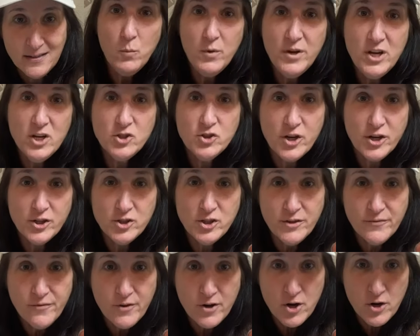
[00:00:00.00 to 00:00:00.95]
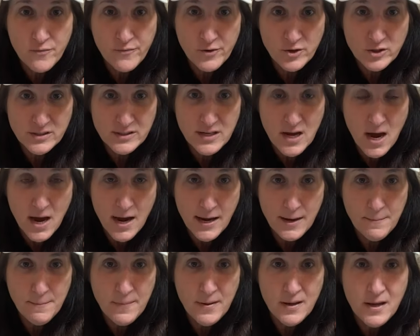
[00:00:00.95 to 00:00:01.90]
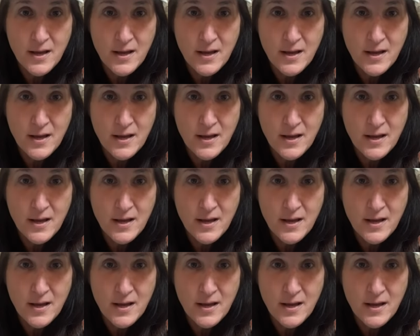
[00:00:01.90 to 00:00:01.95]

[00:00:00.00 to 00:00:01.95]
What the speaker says: When you charge it for your first time,